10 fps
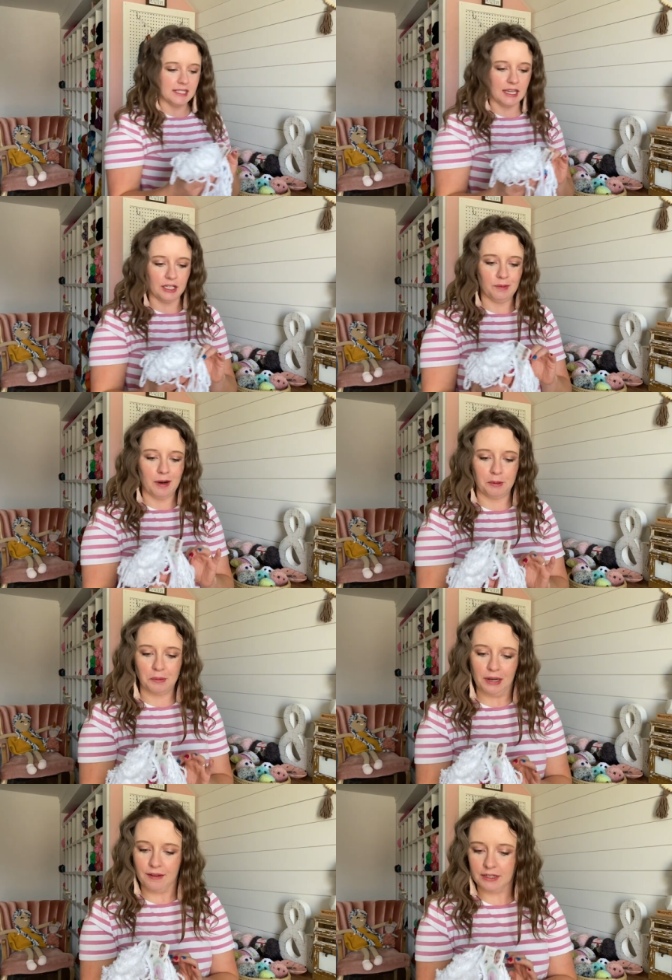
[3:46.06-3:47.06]
skin, you probably
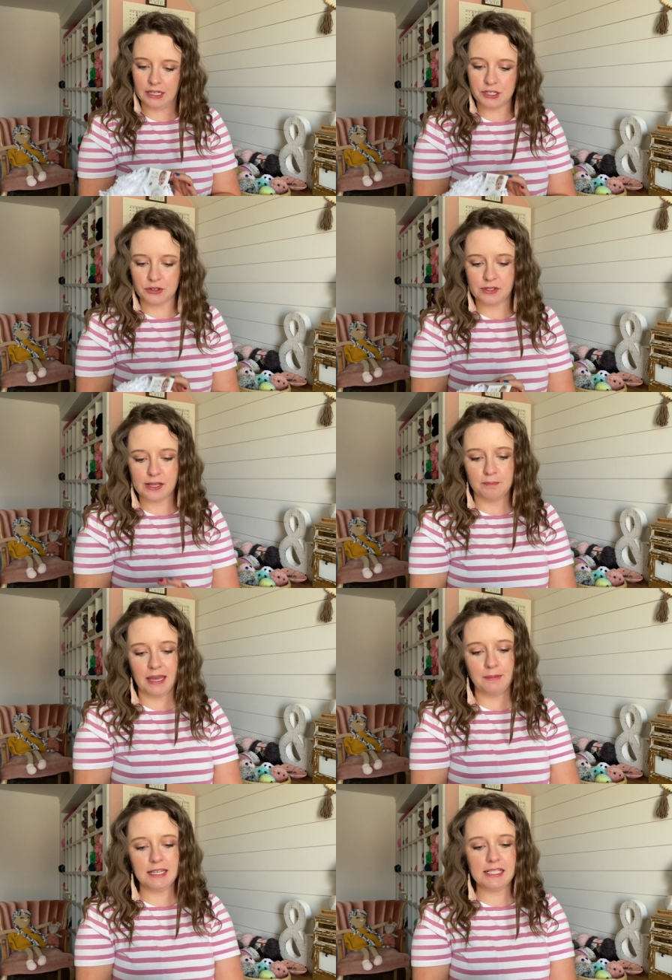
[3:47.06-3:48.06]
won't have any issues.
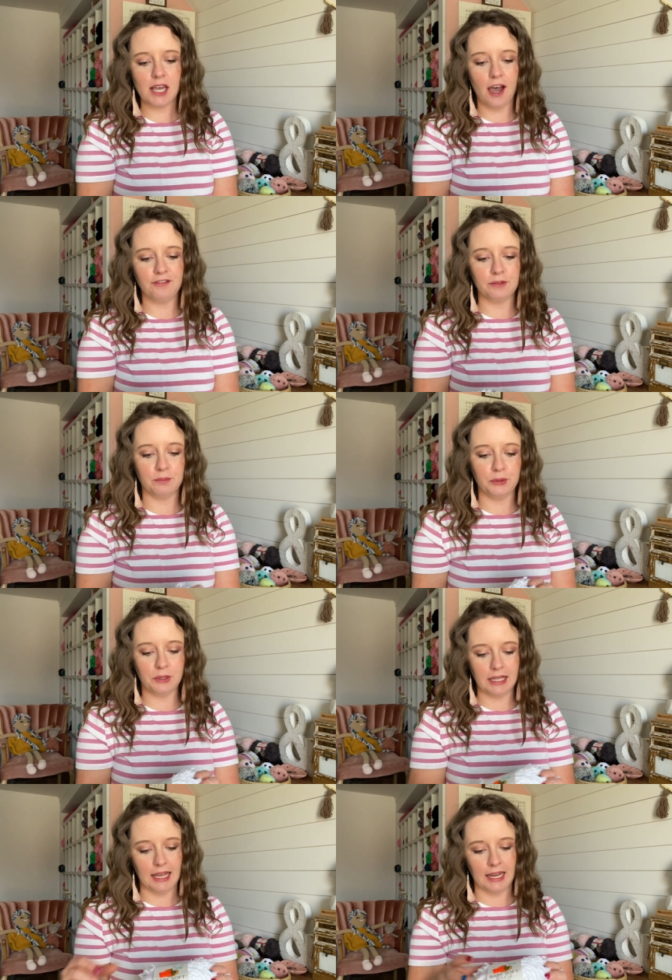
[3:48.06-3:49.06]
Baby Soft
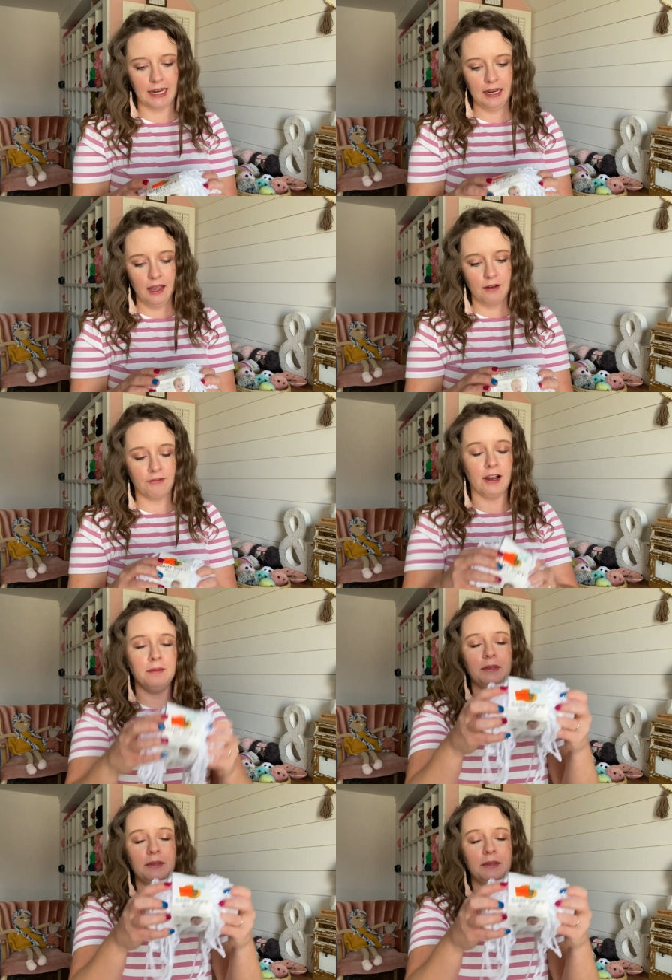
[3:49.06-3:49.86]
Boucle from